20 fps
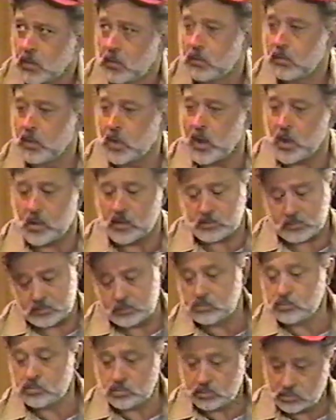Well,
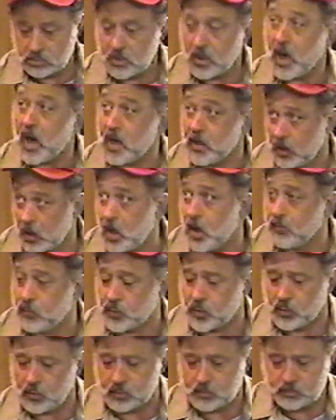I love you
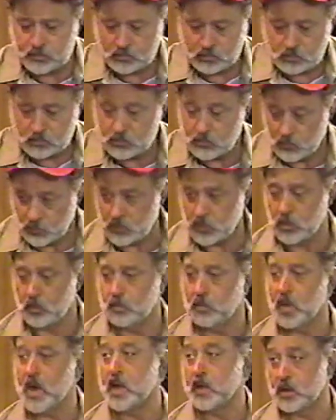in a
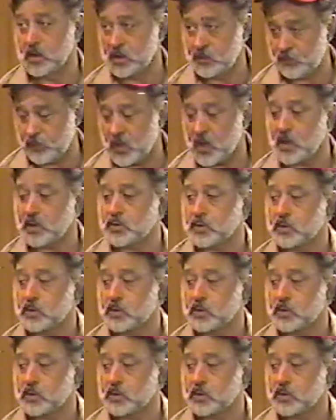manly fashion.